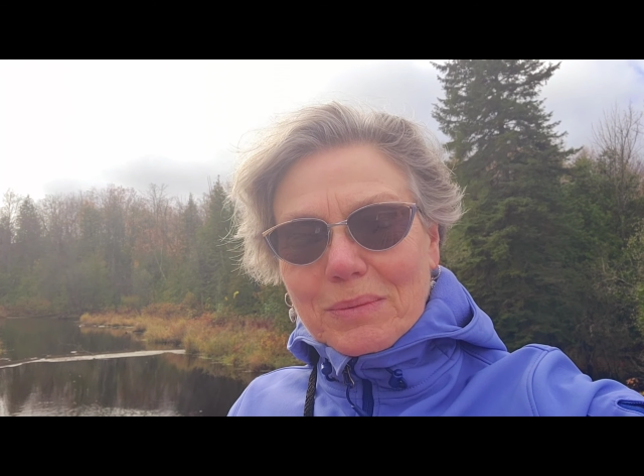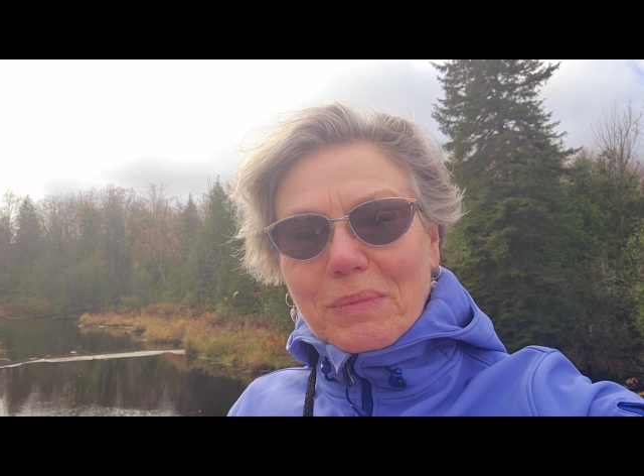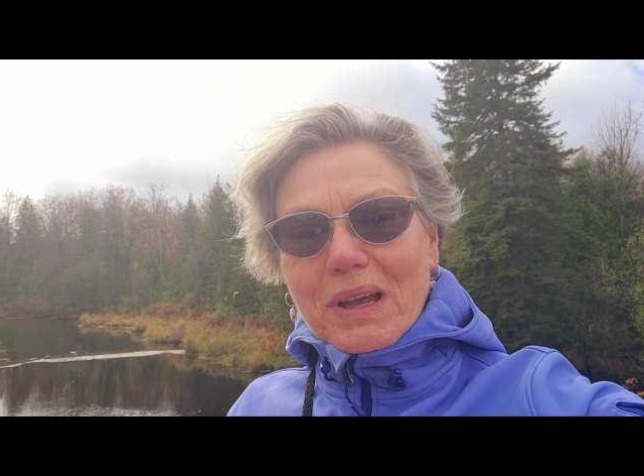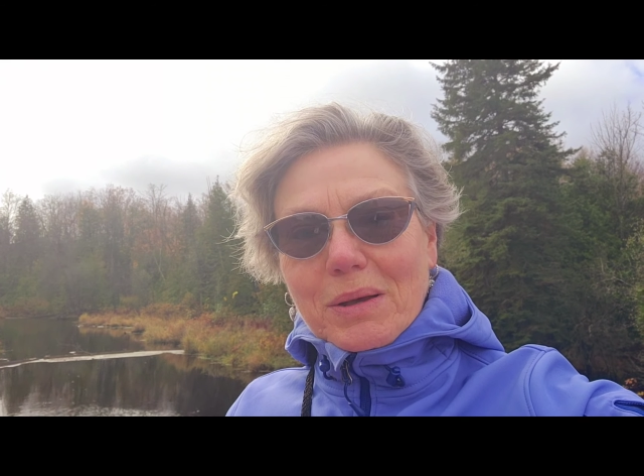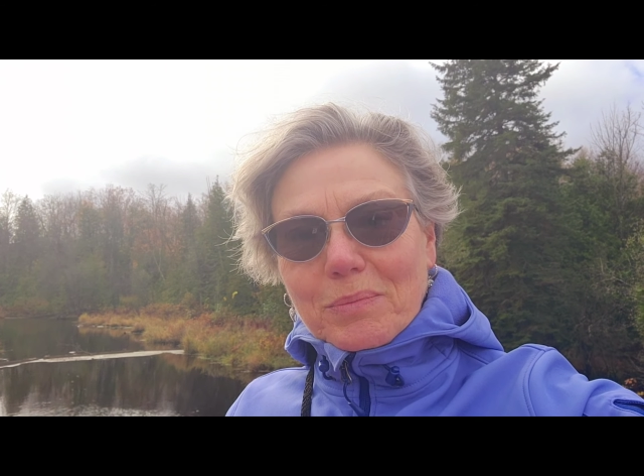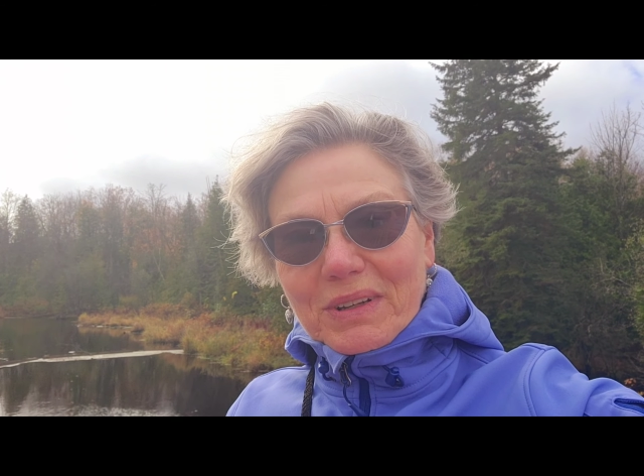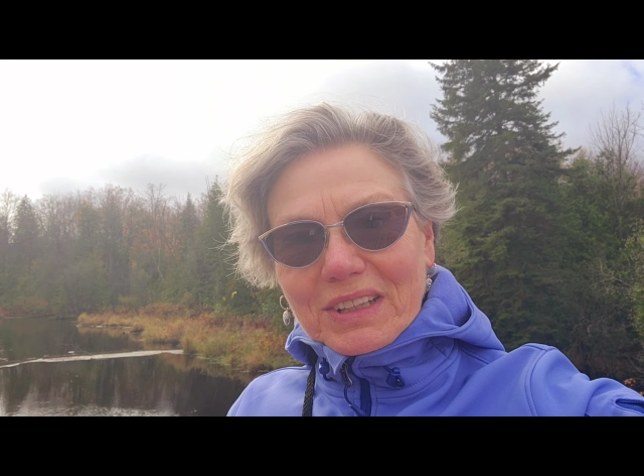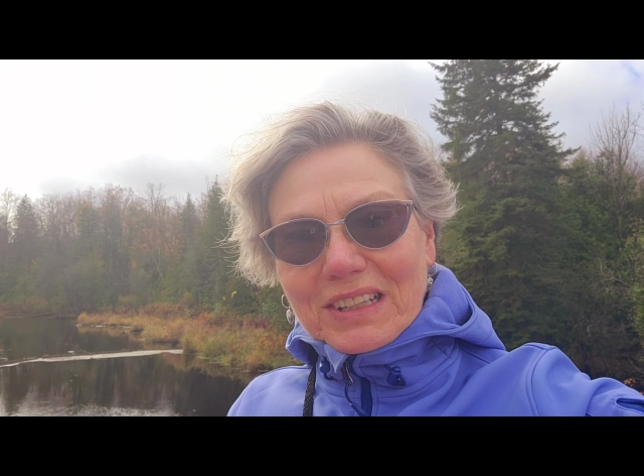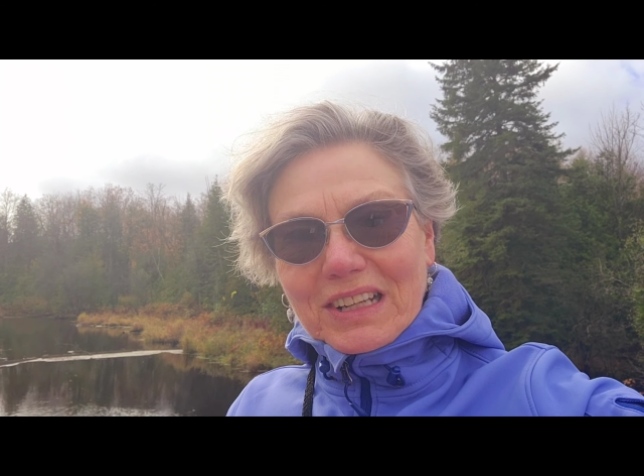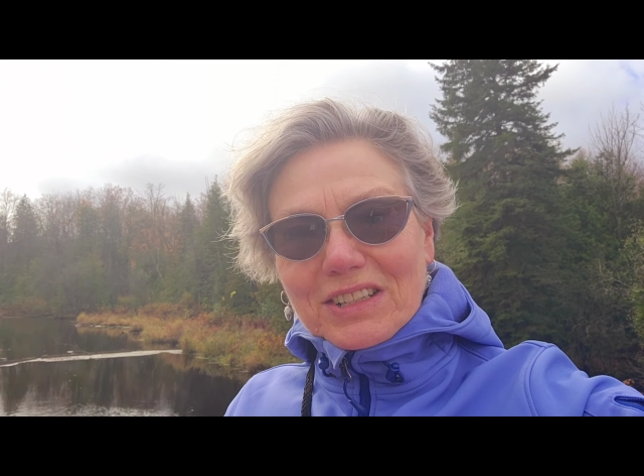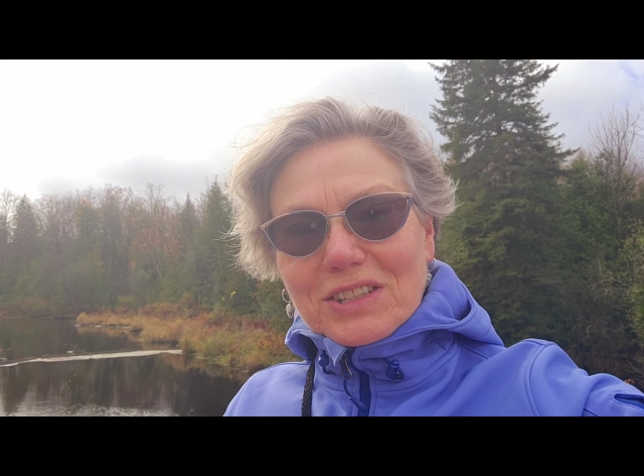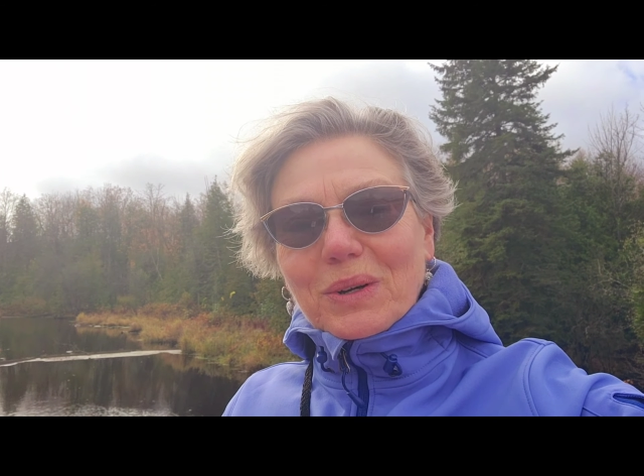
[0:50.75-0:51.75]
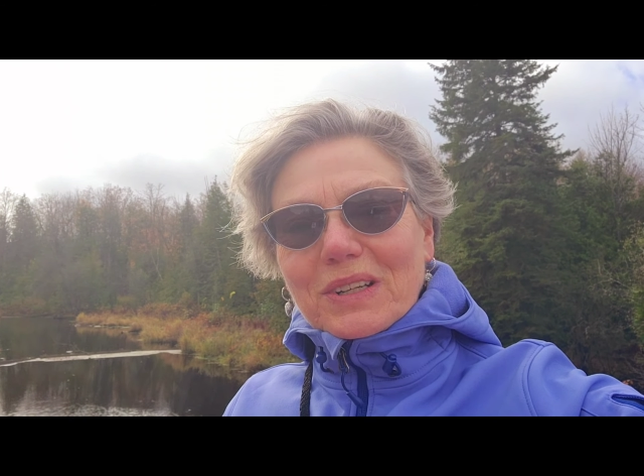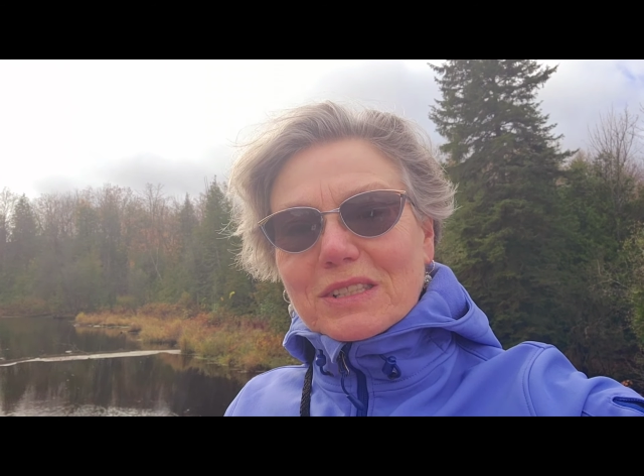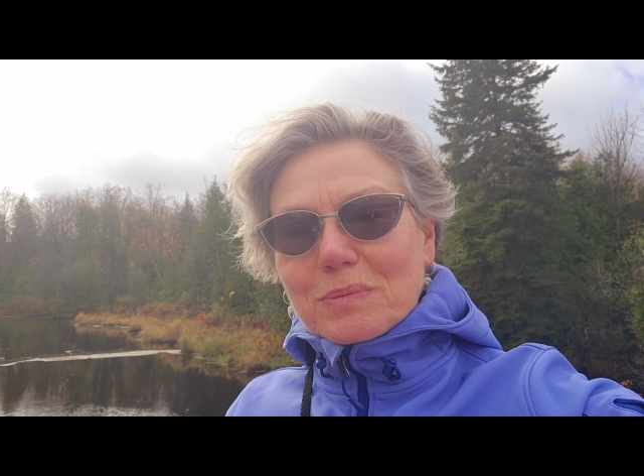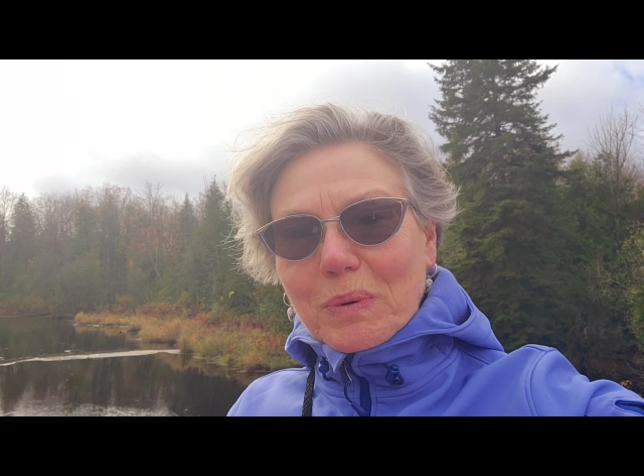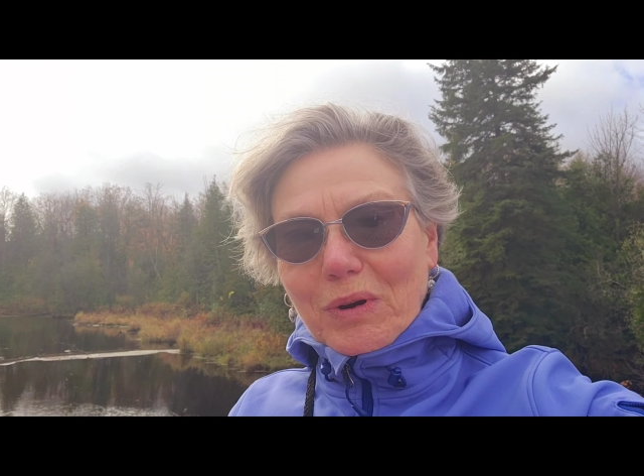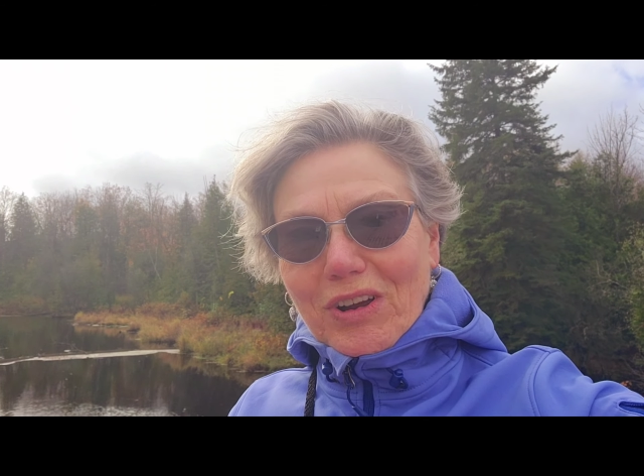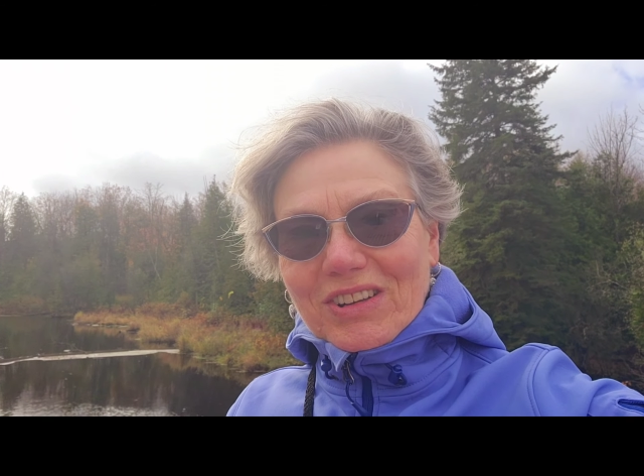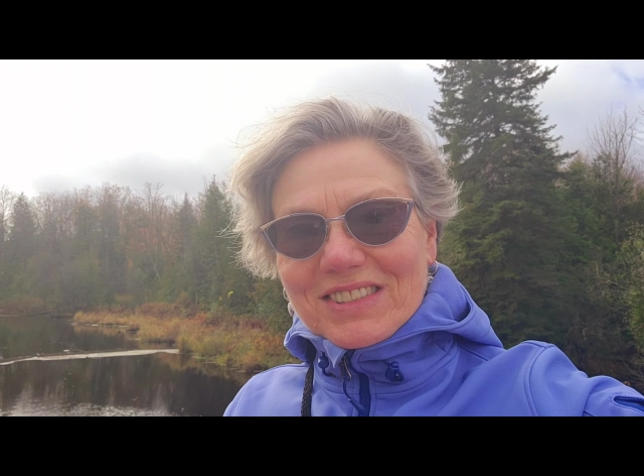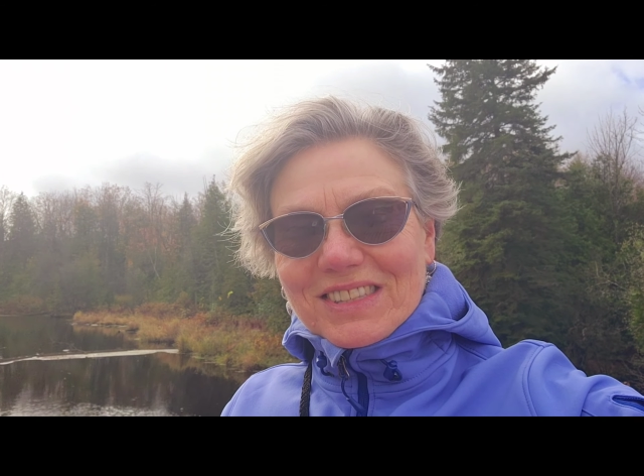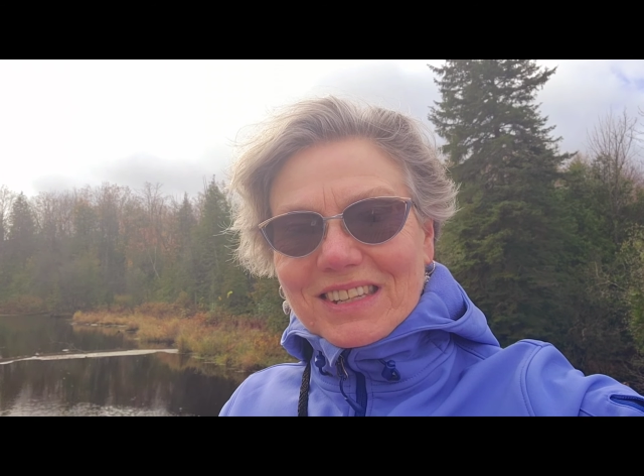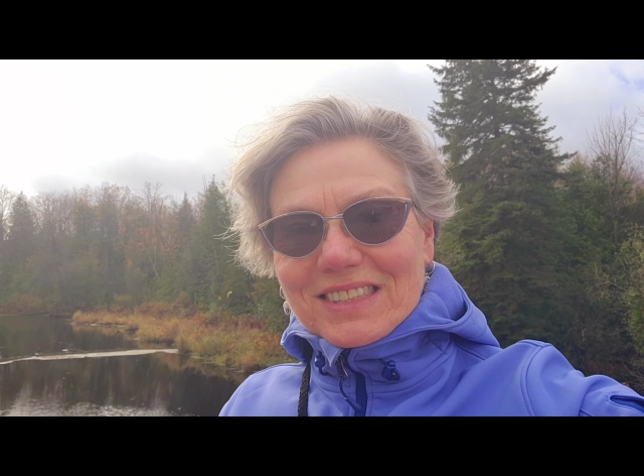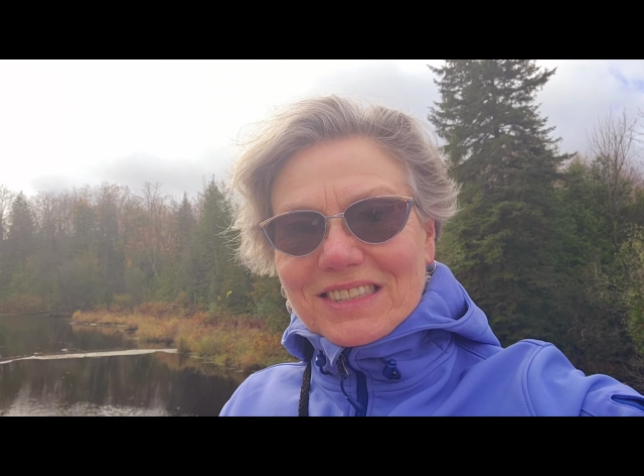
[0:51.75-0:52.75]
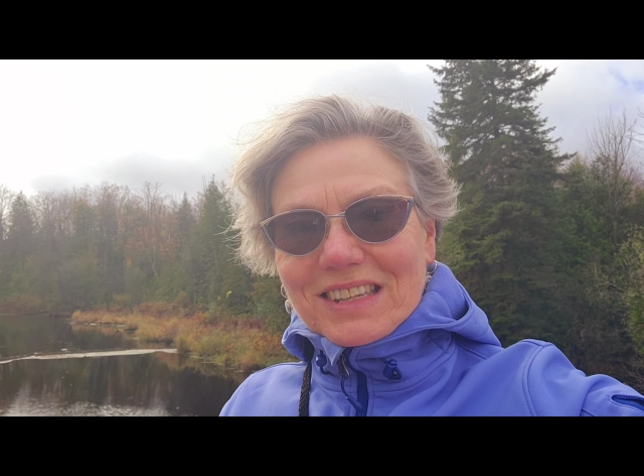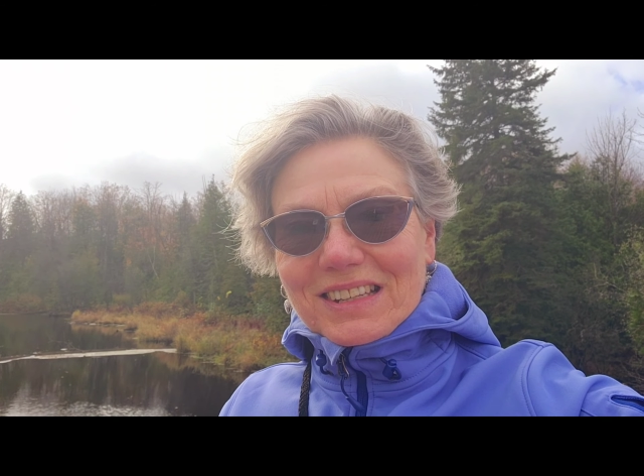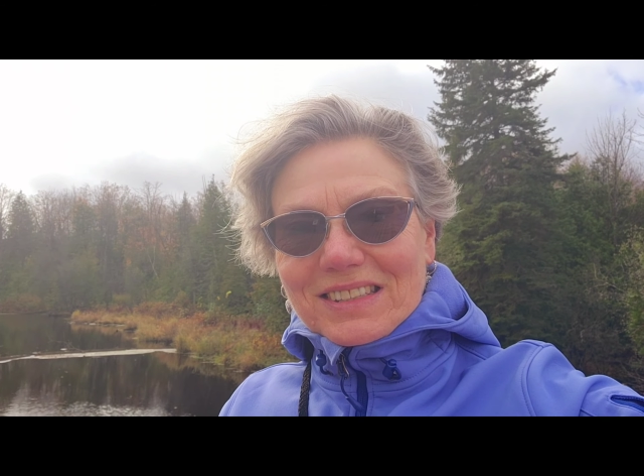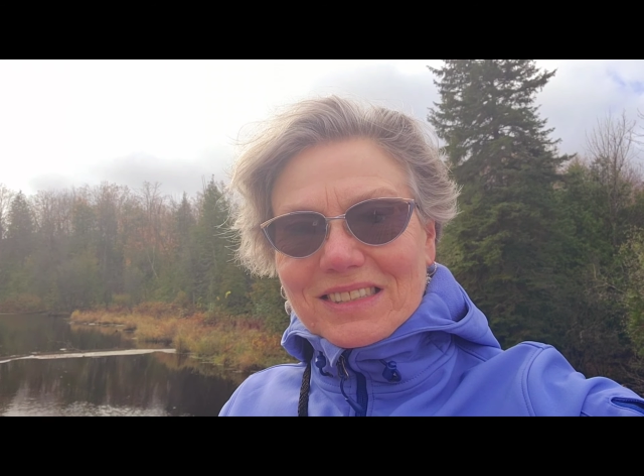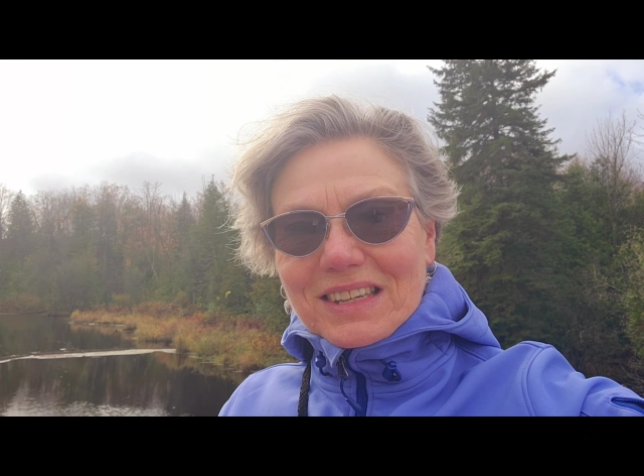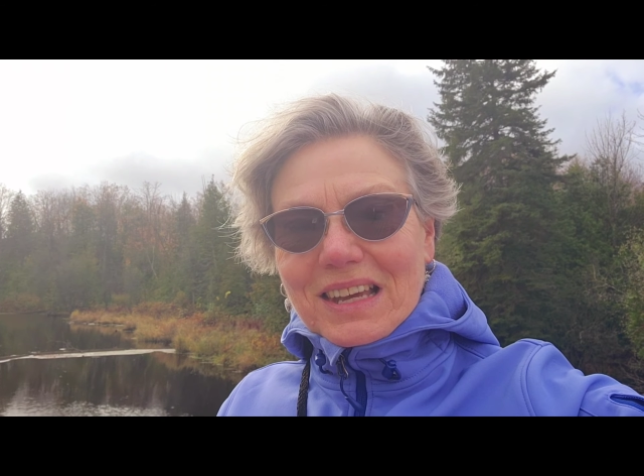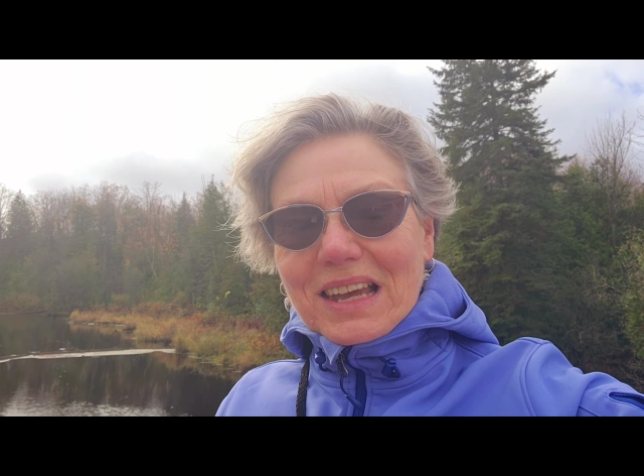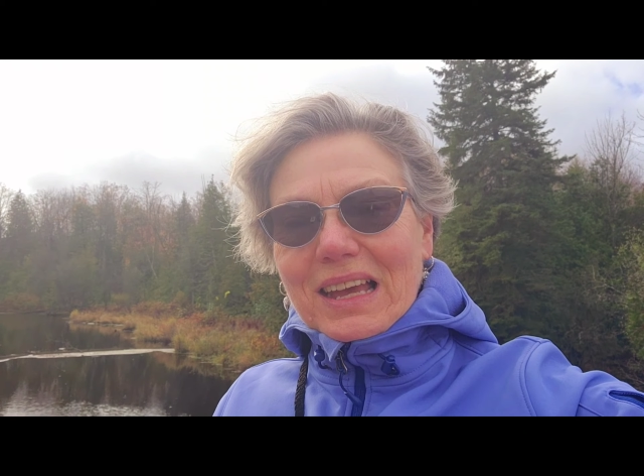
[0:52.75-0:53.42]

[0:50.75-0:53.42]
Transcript: at my ability to experience these things